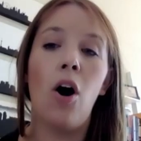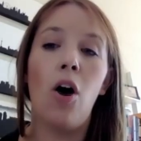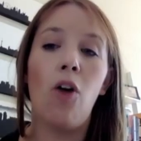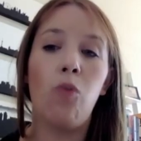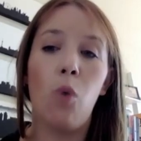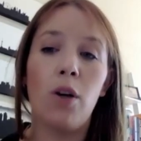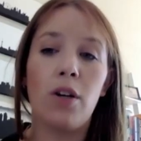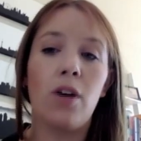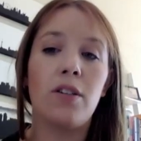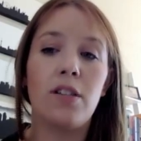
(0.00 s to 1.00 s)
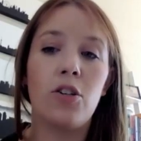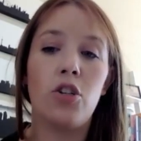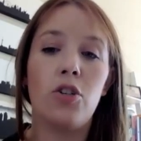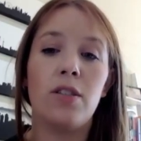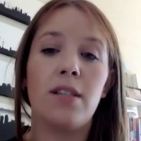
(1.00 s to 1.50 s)
of what
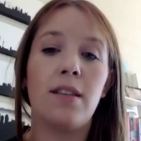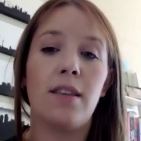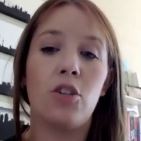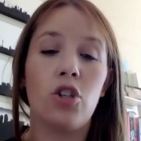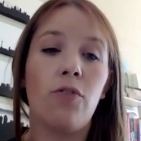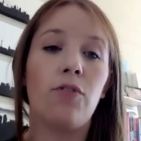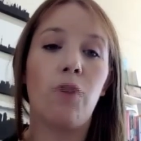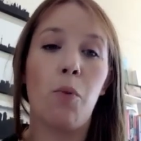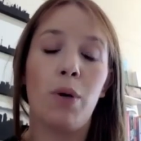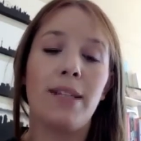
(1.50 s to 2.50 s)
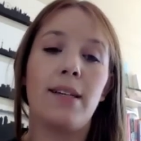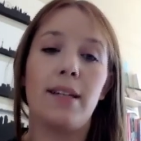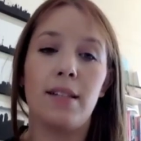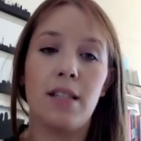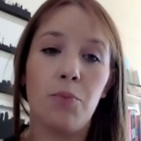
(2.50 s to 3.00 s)
constitutes the shift from winter
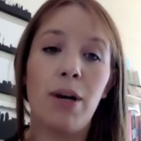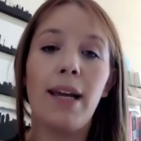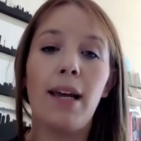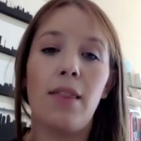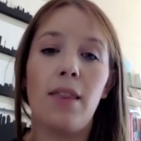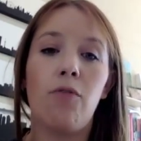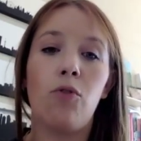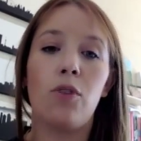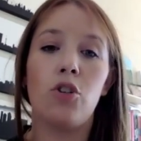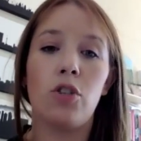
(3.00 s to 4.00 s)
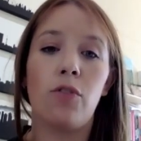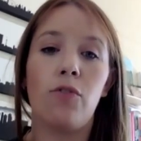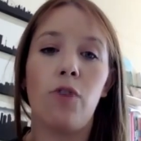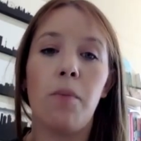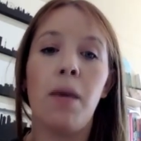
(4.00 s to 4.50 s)
into spring and therefore the
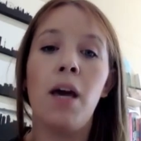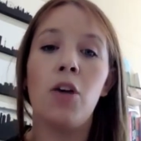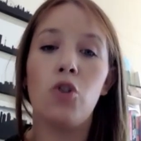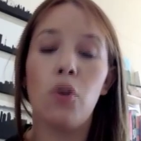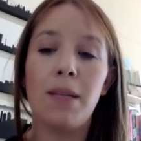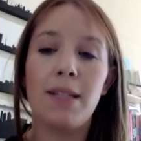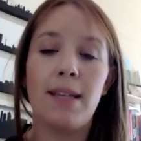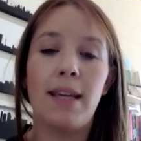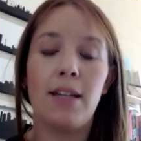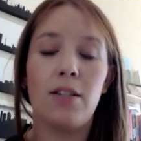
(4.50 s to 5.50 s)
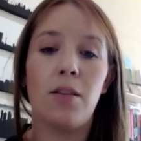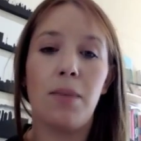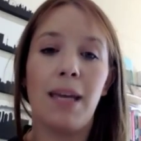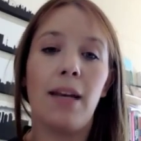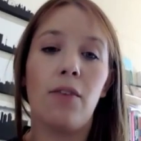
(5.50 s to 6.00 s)
shift from dormancy into the
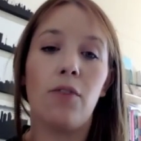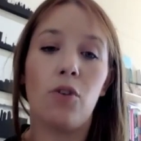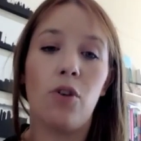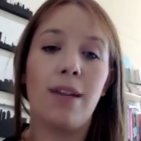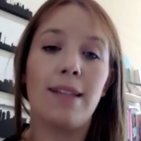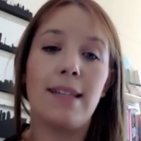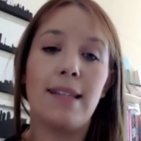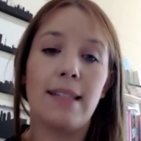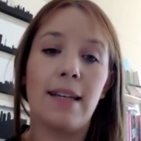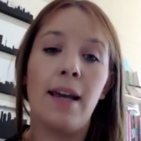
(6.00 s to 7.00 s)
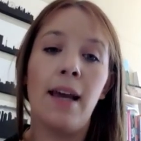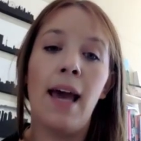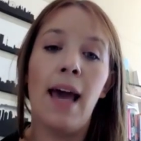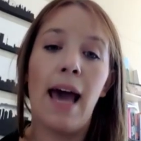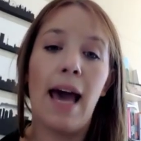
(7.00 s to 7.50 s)
beginning of the growing season.
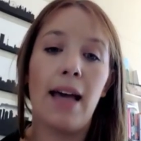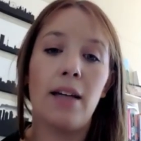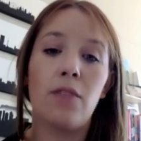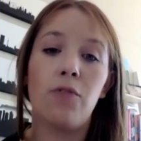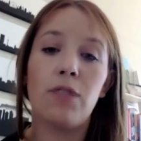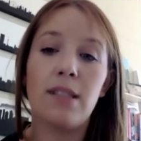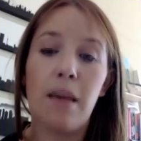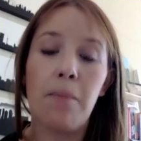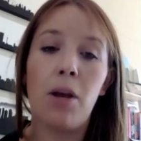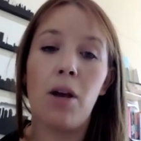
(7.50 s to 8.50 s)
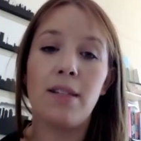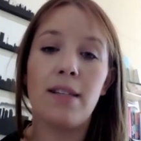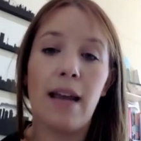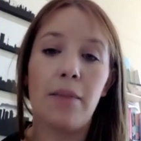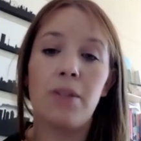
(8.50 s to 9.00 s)
And for some plants
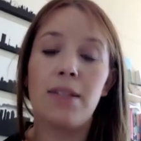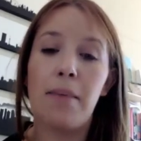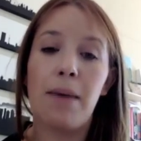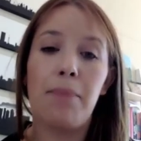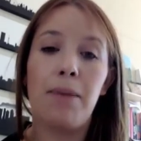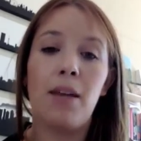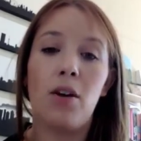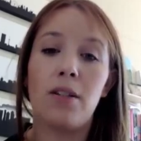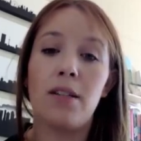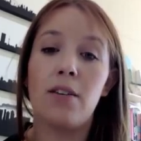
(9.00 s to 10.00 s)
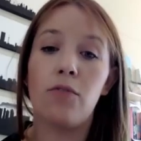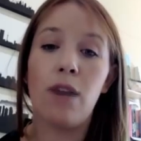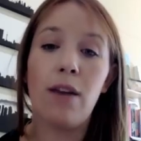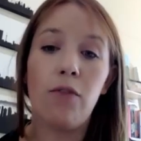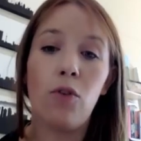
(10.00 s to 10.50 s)
and animals, that might be the onset of
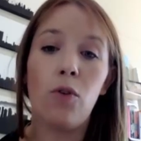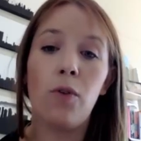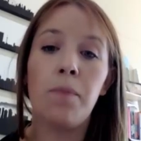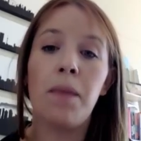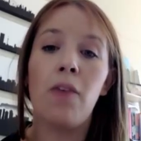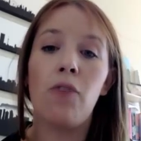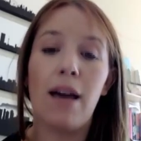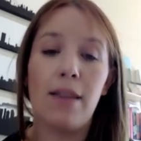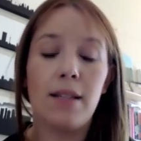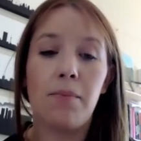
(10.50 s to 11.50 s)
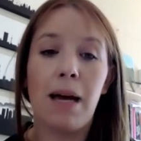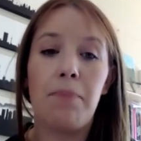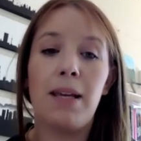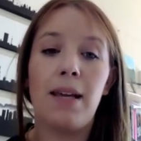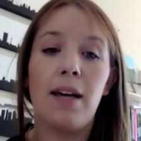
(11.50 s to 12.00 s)
rainfall. For others, it
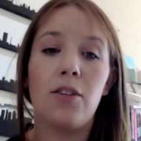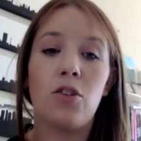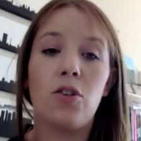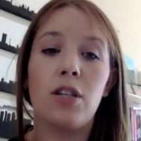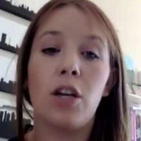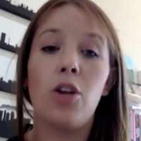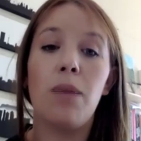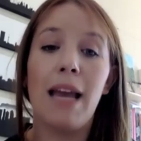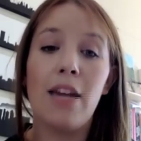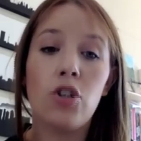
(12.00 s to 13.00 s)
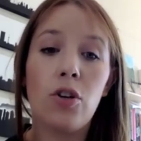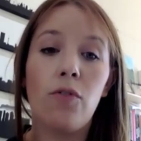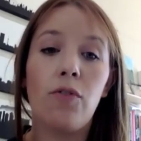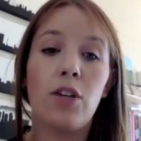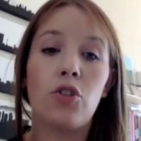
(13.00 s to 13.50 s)
might be a certain accumulation
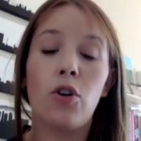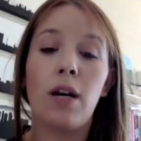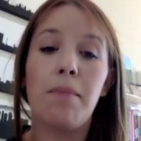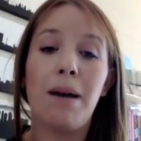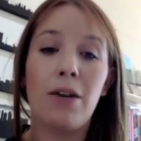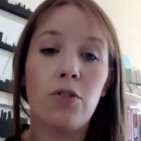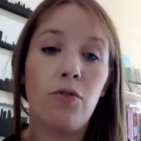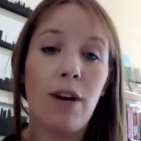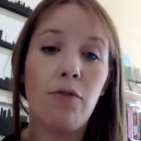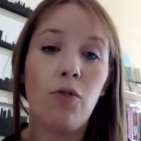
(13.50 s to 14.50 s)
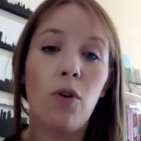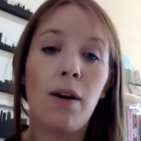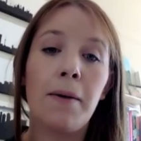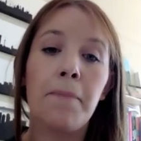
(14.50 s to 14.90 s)
of a total amount of rainfall.